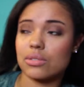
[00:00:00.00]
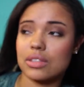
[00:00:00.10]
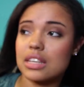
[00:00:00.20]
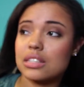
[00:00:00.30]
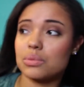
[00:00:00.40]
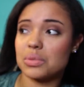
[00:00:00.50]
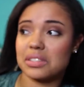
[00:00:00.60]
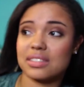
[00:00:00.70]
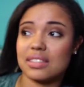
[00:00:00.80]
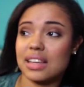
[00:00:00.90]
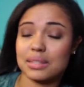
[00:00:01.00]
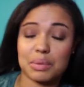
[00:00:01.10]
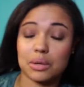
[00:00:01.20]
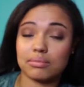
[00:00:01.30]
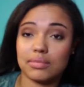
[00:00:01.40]
So that's
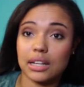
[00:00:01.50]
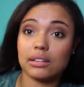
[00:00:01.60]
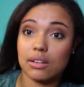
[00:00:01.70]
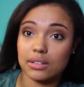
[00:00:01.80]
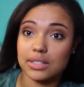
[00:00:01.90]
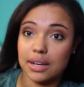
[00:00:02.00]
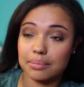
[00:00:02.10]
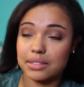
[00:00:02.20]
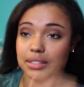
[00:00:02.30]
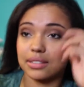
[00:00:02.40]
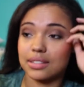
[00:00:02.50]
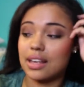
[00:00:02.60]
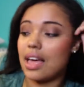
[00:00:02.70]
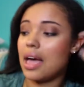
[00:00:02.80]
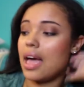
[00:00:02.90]
been a long time since.
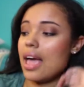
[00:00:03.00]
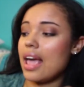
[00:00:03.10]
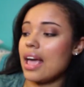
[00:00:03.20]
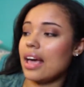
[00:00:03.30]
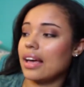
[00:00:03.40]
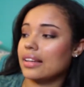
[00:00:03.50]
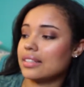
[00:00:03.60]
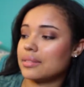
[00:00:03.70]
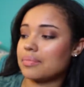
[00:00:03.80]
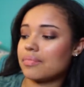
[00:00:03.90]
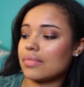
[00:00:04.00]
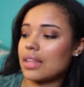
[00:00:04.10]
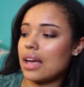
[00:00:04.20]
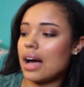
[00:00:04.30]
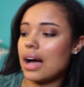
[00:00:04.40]
And
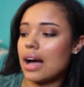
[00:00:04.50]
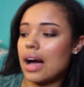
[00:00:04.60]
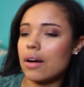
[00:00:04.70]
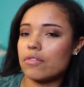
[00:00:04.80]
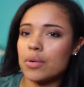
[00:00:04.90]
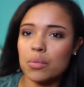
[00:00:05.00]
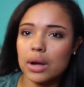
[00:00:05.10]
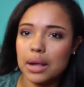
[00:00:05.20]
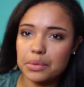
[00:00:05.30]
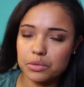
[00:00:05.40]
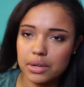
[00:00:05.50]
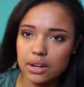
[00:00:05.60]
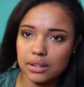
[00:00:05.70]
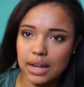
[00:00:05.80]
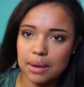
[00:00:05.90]
from what I was reading
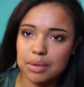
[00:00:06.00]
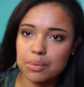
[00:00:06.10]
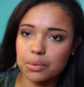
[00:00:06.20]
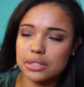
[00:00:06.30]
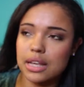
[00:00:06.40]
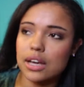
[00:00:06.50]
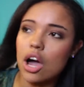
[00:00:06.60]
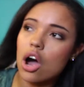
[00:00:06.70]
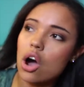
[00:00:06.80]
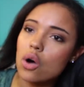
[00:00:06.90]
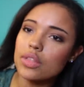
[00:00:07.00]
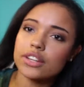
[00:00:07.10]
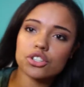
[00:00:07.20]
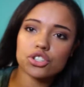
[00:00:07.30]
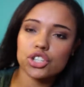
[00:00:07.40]
online, people were saying, oh,
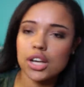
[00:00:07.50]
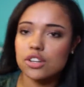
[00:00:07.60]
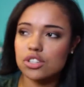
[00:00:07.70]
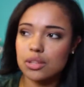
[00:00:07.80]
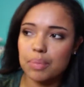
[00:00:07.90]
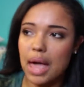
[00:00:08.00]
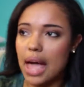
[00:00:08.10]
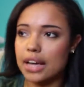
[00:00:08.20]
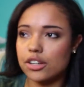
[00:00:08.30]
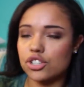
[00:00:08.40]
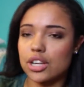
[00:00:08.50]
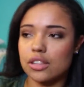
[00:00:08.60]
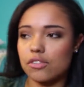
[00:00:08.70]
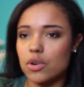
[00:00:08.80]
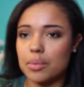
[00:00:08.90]
they just changed the packaging.
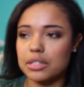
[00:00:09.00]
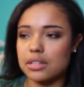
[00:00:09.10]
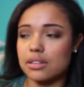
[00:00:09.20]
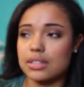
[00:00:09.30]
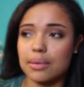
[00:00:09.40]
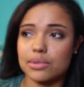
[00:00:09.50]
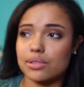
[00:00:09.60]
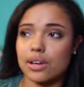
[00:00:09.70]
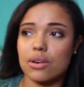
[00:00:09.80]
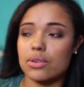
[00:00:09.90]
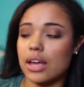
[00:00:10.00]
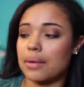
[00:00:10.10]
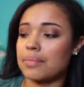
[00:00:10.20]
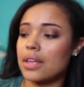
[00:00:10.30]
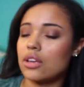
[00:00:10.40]
The formula's still the same. So I was like, okay.